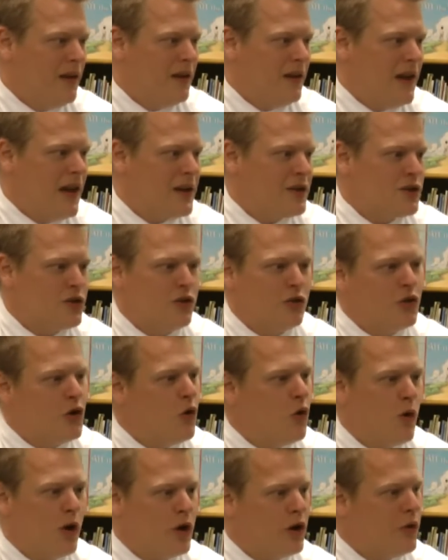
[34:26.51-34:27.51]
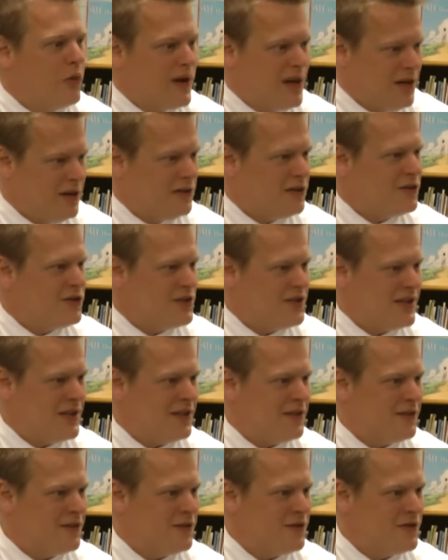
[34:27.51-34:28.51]
national core curricular
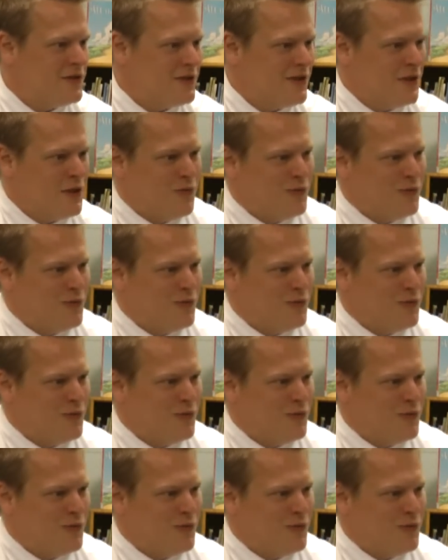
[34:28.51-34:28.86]
standards,